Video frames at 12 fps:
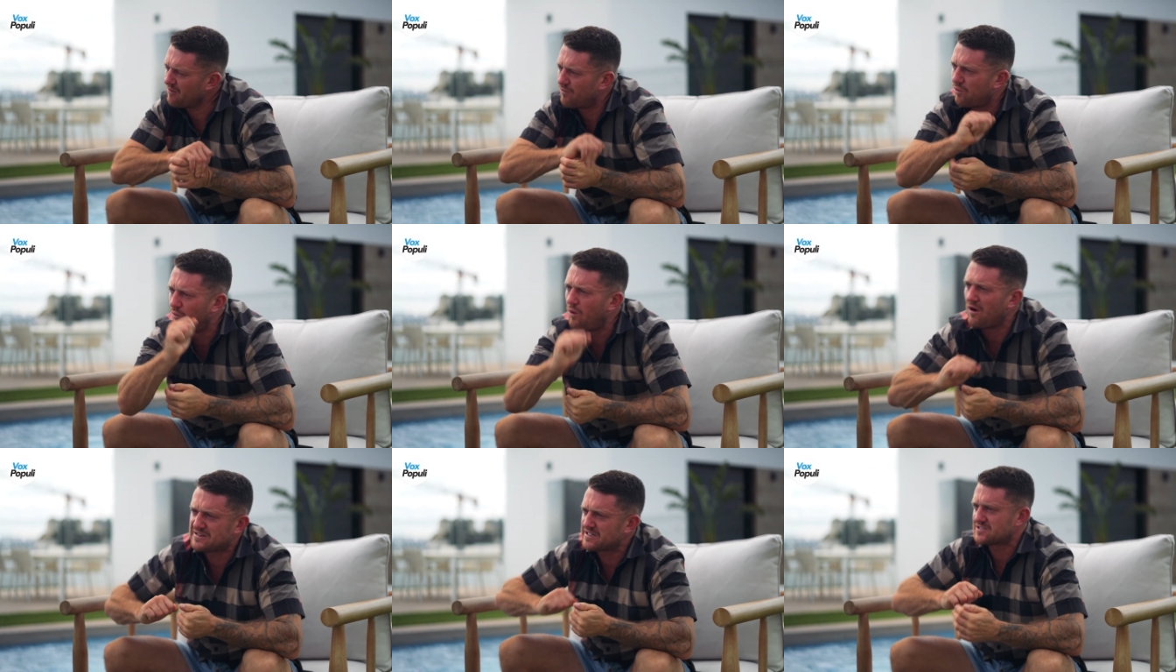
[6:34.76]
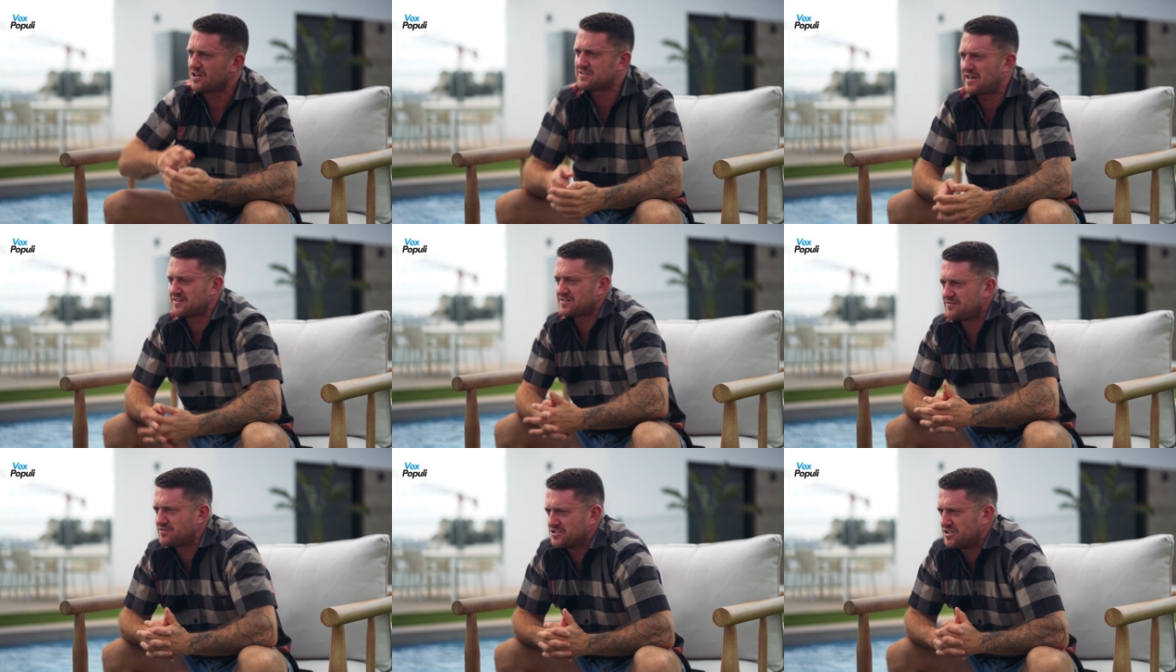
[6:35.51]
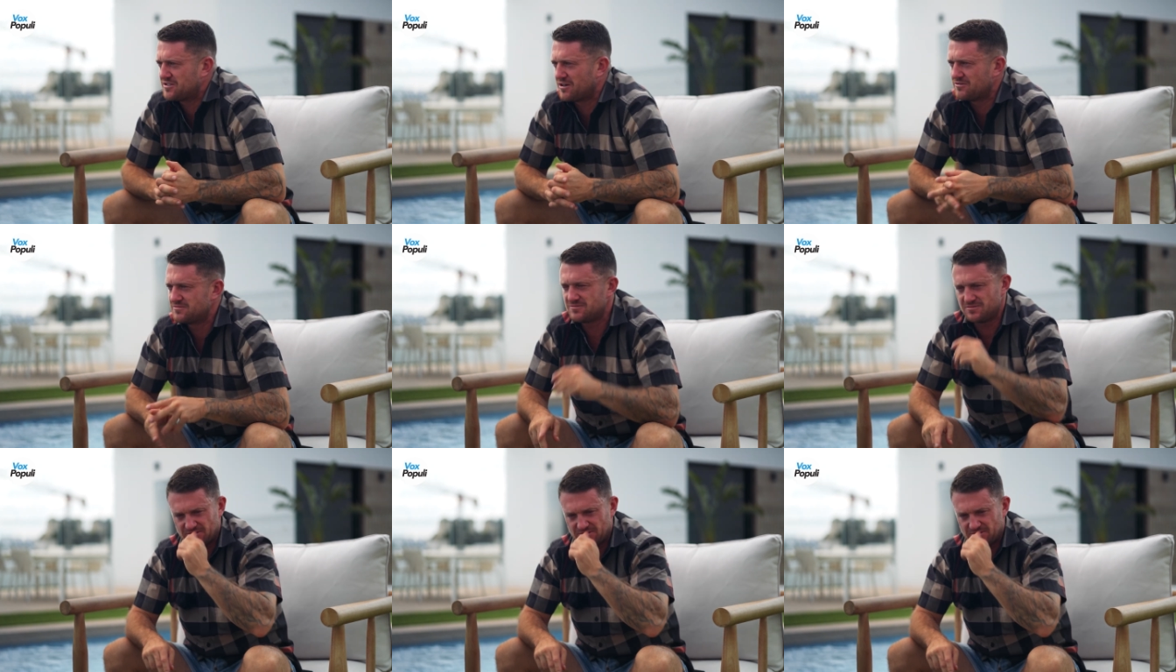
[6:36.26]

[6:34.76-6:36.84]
why is it a totalitarian shithole?